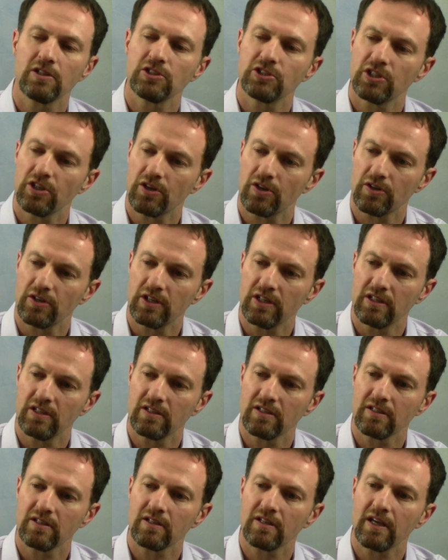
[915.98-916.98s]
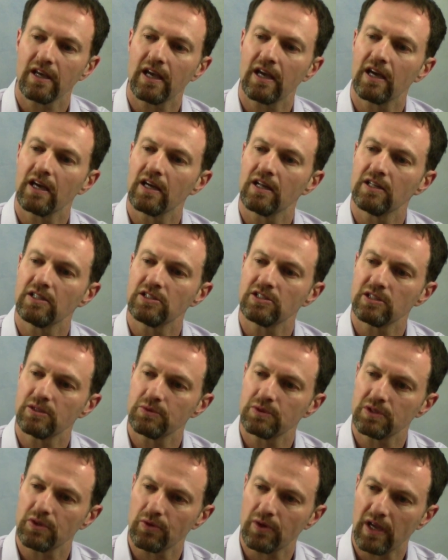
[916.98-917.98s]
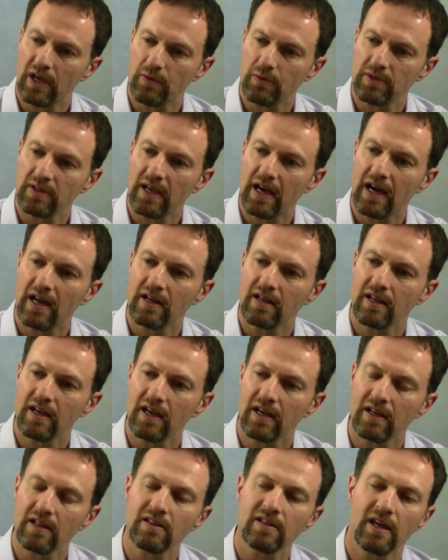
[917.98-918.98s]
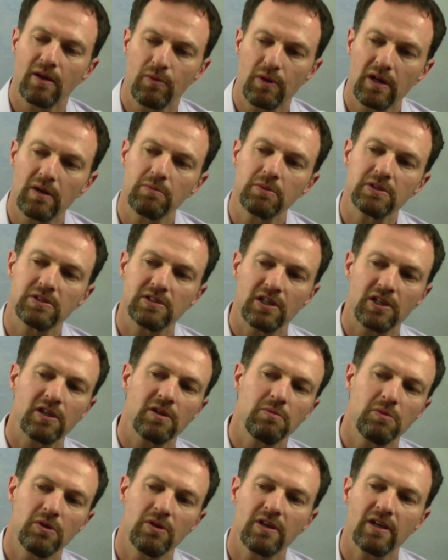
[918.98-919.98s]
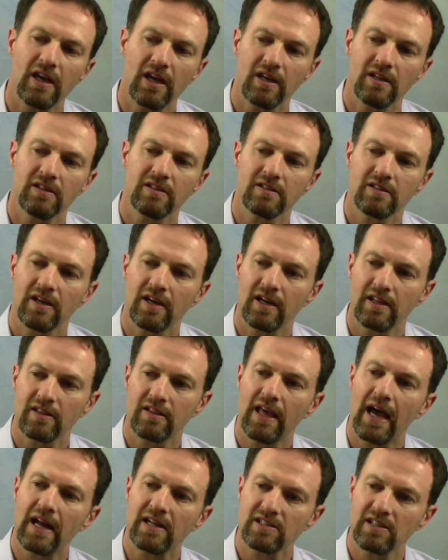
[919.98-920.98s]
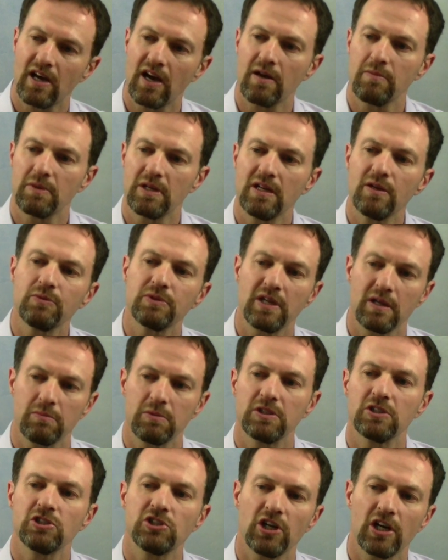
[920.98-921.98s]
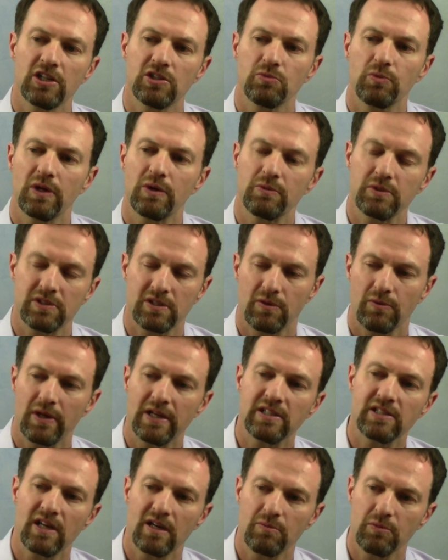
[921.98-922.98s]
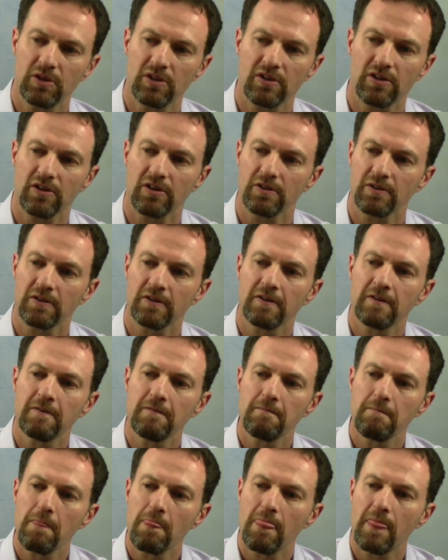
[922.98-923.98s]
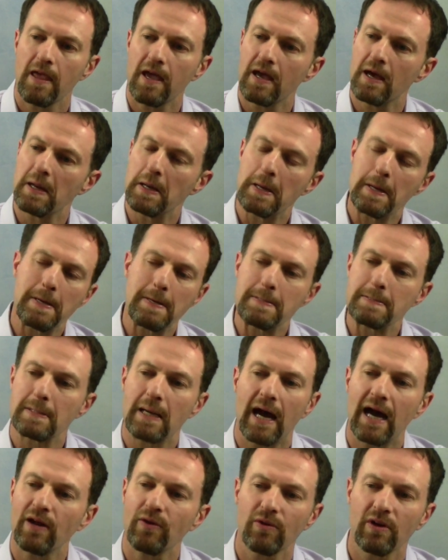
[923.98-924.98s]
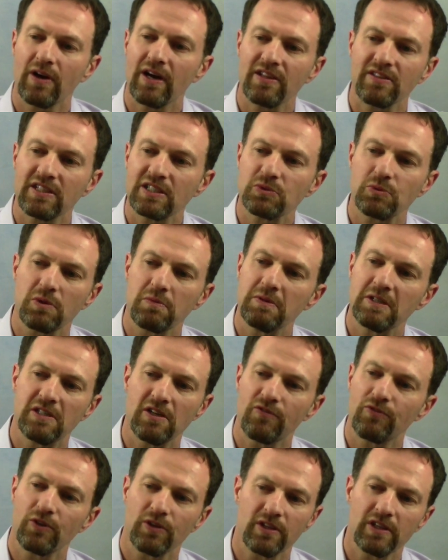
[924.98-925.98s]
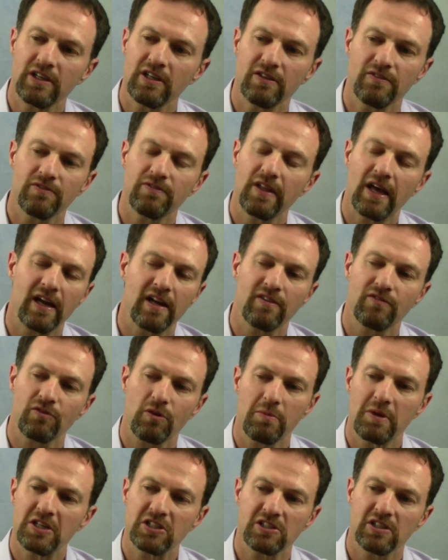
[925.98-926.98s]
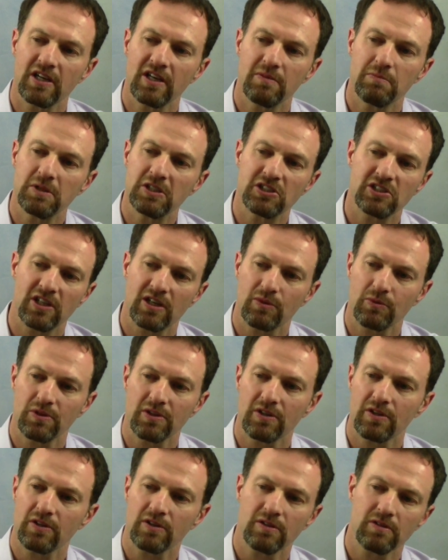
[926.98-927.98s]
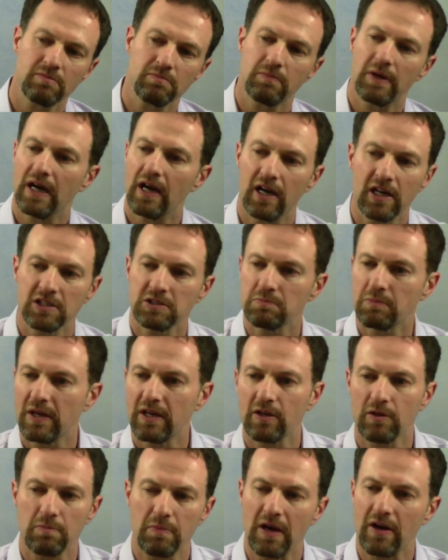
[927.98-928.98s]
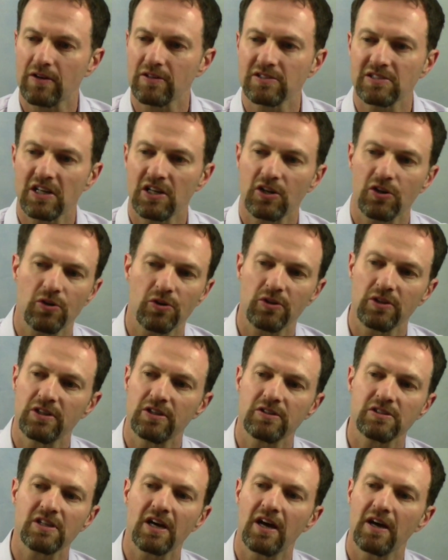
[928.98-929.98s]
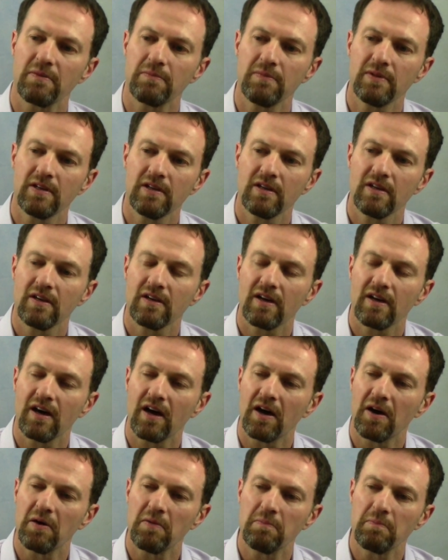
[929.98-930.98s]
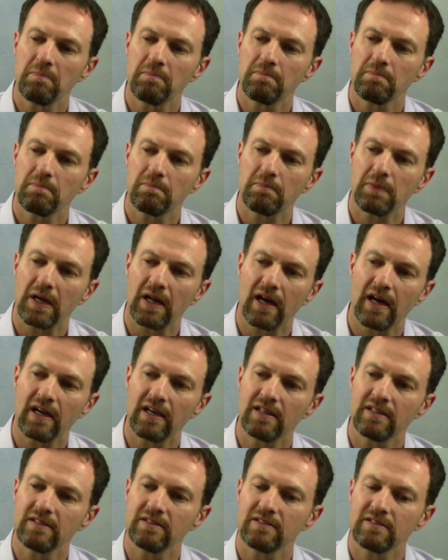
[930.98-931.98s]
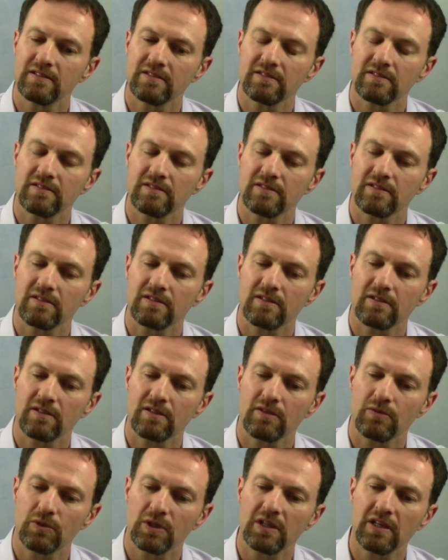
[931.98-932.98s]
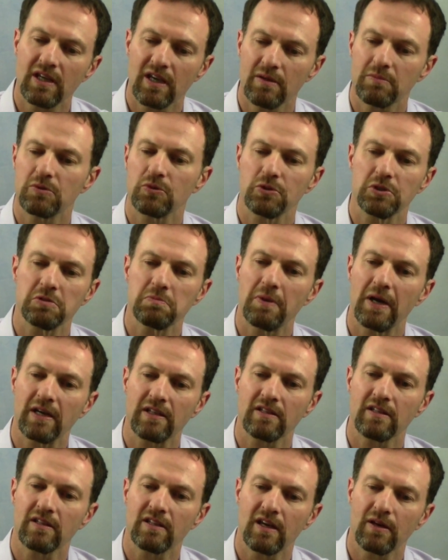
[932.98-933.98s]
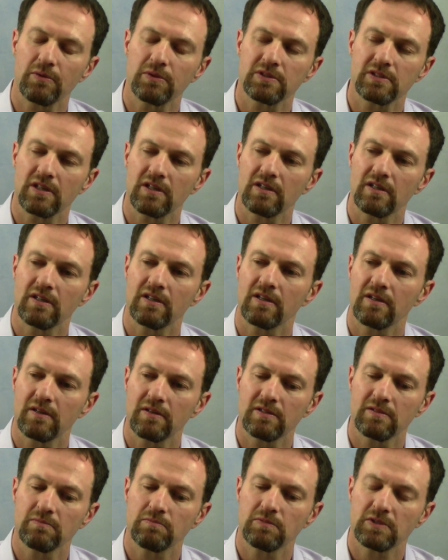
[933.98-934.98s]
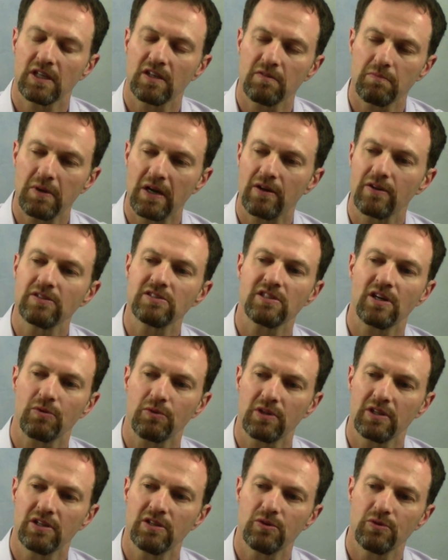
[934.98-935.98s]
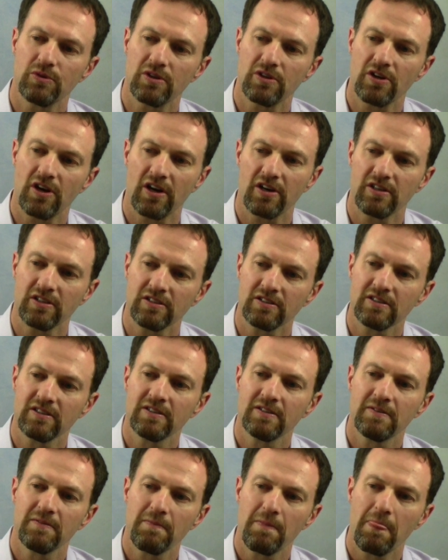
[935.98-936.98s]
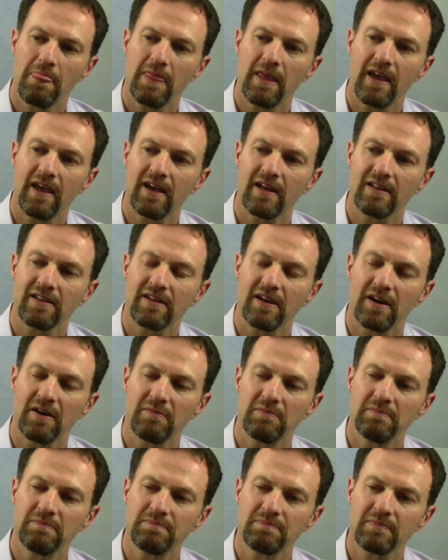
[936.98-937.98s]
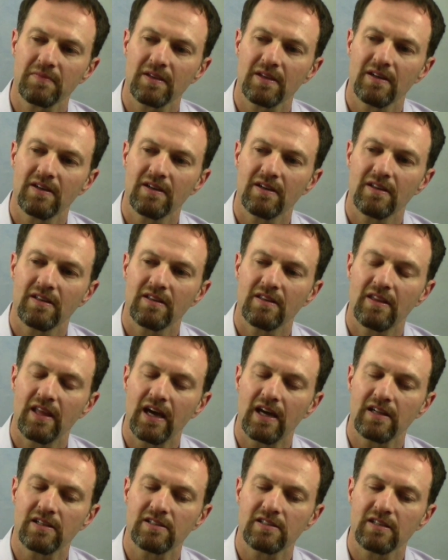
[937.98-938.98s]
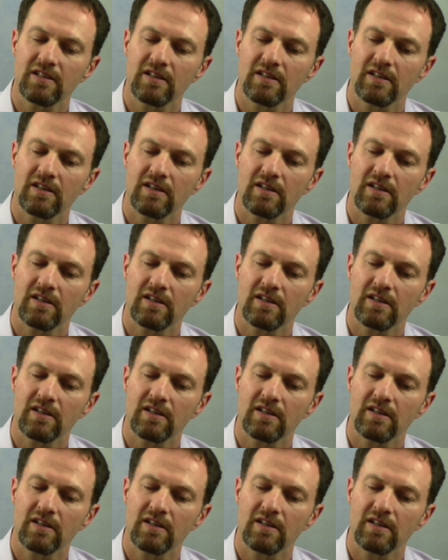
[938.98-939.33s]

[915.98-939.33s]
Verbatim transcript: she heard it, and she was okay with that, and they were able to communicate at that time, and he was able to judge when was the right time with her. And I don't know how things would have been differently if that information had been shared with her by us, by her parents at an earlier time. But I really came to respect that that was a set of parents that really knew their daughter, and that